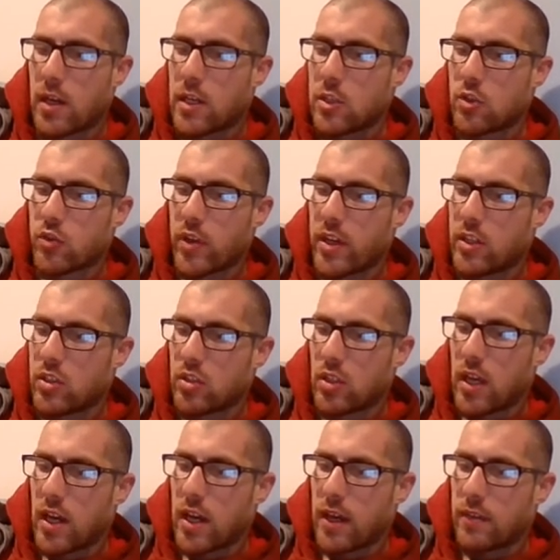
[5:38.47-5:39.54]
Strange
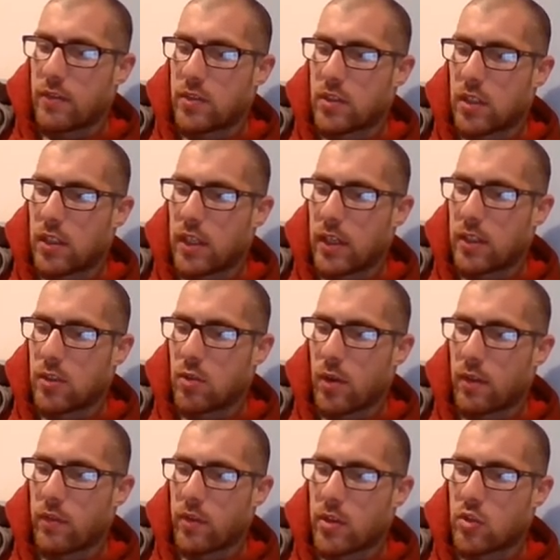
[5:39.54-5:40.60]
lives cling to
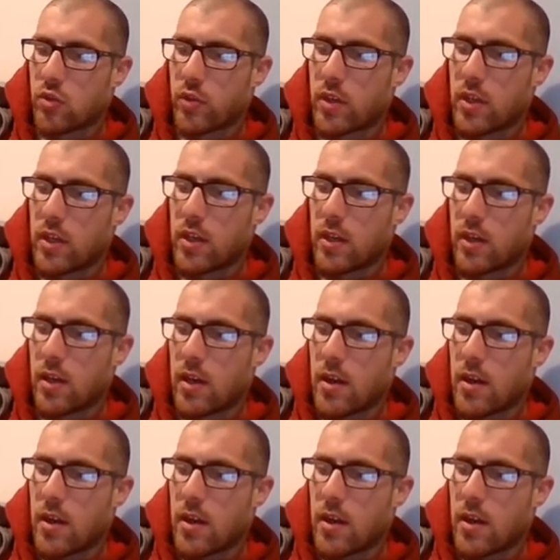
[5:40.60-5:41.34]
every tree.